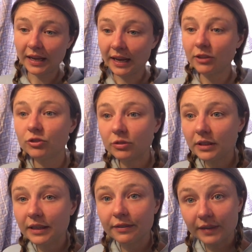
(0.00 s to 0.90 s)

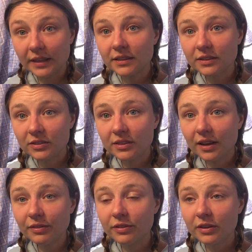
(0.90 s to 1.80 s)
actually affecting
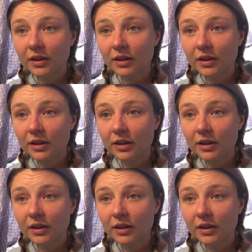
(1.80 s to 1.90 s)
stuff,